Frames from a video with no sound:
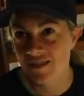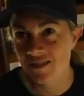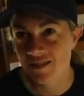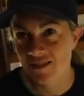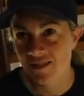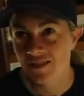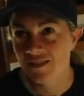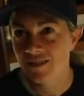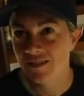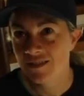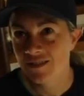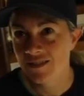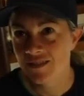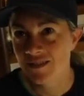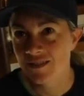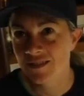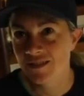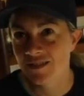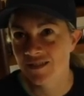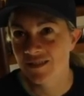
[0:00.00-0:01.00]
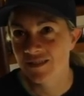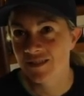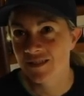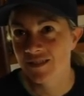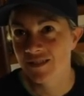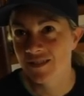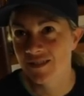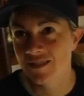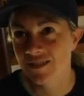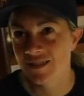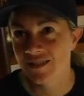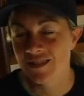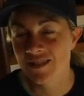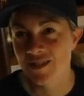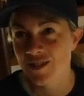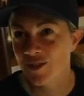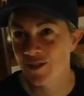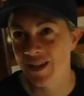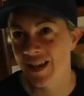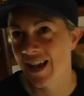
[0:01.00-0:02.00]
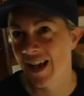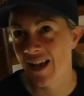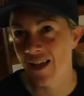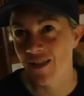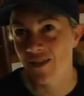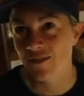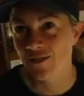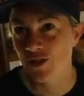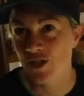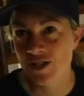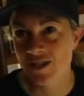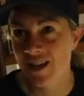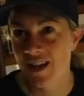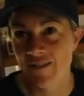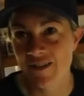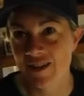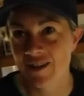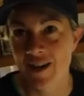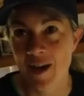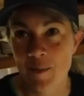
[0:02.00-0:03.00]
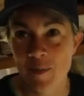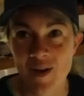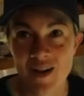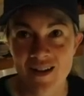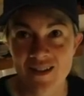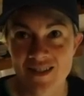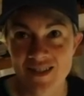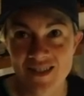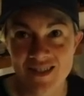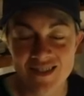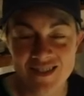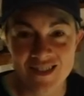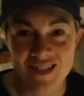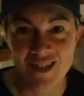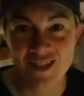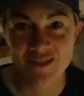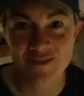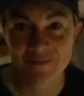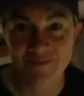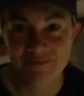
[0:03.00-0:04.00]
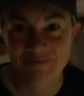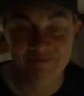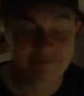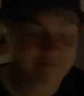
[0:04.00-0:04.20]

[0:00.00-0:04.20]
Yeah, well, we're gonna go way offshore this time, so, yeah, so shouldn't, shouldn't have that. any crab pots. So. Yeah.